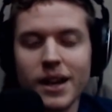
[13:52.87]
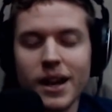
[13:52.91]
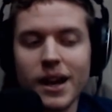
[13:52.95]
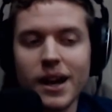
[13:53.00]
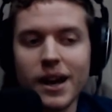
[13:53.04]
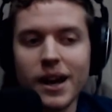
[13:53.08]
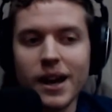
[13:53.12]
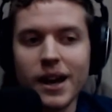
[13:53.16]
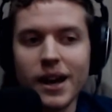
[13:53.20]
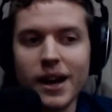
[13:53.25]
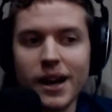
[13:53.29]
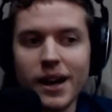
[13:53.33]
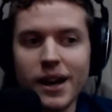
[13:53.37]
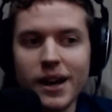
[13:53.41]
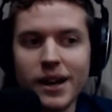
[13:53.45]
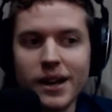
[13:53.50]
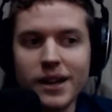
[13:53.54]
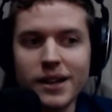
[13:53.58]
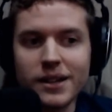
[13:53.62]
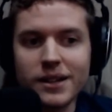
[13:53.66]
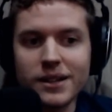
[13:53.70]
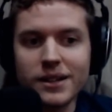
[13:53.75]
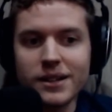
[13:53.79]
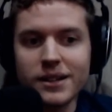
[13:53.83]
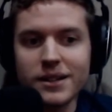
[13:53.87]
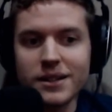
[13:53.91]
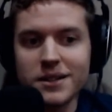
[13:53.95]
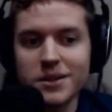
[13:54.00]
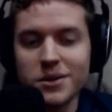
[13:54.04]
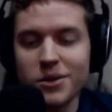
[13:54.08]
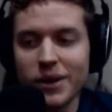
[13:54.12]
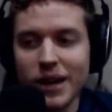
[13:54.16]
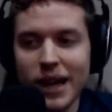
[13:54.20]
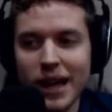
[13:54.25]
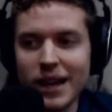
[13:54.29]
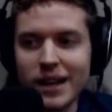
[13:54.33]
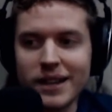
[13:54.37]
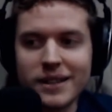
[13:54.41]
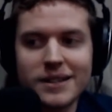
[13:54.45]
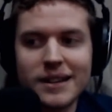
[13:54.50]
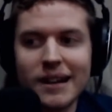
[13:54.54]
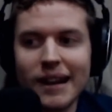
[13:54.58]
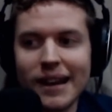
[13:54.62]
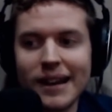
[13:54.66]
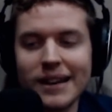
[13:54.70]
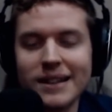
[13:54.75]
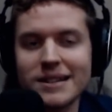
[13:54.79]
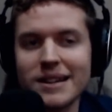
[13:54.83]
So again, it's
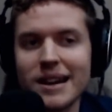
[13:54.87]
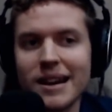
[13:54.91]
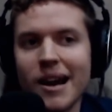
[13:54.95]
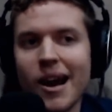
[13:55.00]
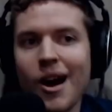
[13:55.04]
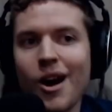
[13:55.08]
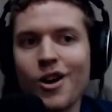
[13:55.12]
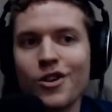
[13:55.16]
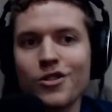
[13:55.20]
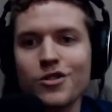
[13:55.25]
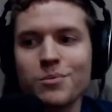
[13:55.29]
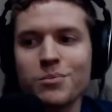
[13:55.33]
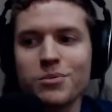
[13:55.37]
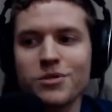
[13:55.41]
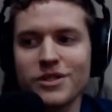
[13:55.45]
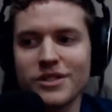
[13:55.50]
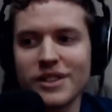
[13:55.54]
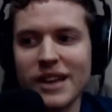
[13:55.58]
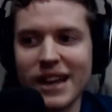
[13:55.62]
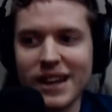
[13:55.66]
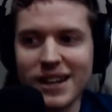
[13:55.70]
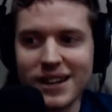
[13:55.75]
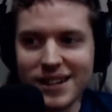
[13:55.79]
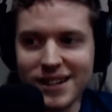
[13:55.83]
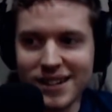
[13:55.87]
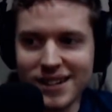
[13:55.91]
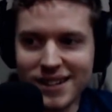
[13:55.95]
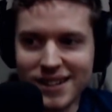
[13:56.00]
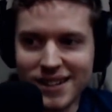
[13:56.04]
not 100%,